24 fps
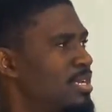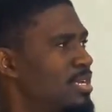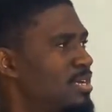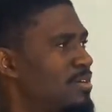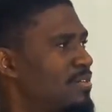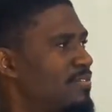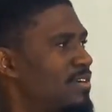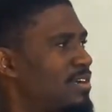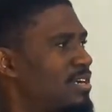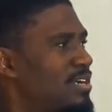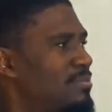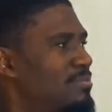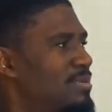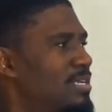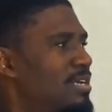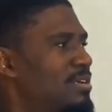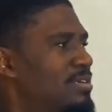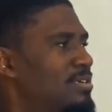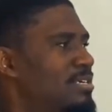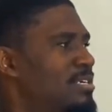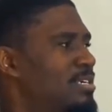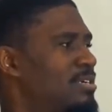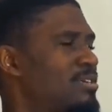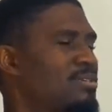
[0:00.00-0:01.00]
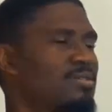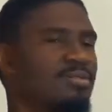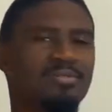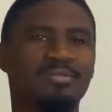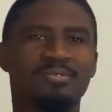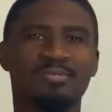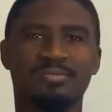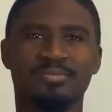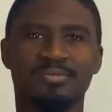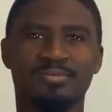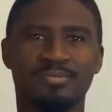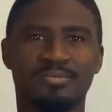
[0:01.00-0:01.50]
If I come down here,
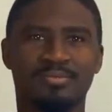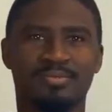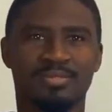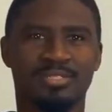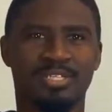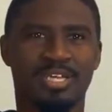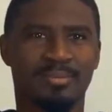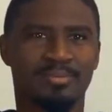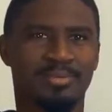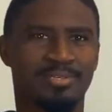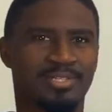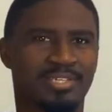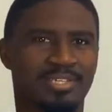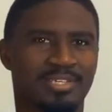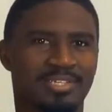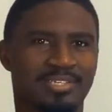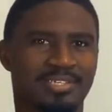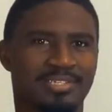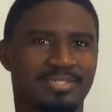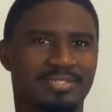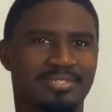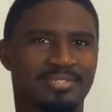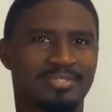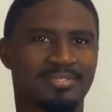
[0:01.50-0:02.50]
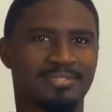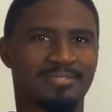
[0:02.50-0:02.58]
what time do you think it is?